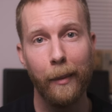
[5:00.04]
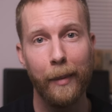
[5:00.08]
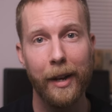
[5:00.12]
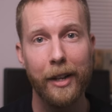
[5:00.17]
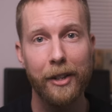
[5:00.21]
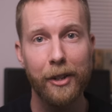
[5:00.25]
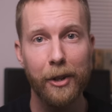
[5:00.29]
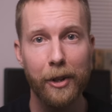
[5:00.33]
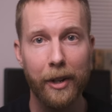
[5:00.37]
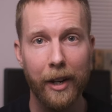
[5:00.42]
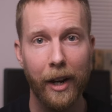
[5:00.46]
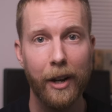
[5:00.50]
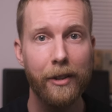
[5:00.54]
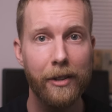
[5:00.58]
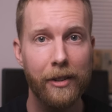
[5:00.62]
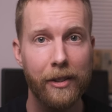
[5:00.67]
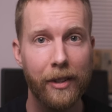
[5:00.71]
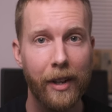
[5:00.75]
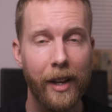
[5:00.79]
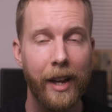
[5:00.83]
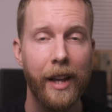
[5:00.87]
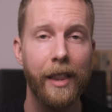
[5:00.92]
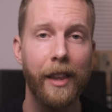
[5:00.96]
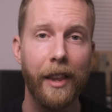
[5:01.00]
bit too
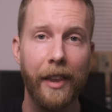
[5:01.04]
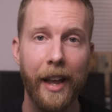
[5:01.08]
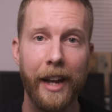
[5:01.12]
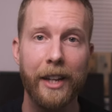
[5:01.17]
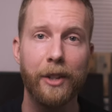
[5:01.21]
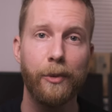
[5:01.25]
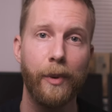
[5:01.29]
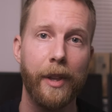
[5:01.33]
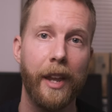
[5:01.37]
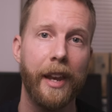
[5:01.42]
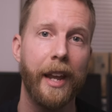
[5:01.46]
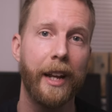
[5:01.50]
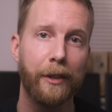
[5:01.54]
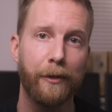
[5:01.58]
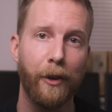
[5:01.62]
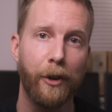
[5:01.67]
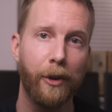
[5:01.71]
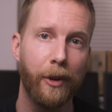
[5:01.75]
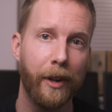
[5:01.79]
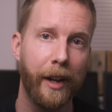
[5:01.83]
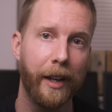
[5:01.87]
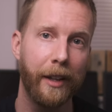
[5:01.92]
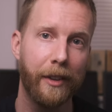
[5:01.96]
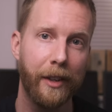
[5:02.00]
close, then that's where the next
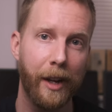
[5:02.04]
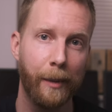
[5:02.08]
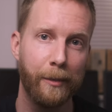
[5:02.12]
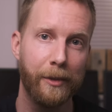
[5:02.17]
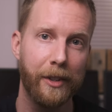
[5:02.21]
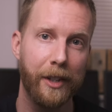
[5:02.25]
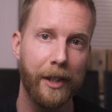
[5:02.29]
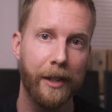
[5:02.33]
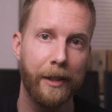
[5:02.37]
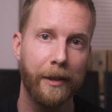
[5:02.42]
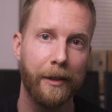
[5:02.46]
focal length comes in.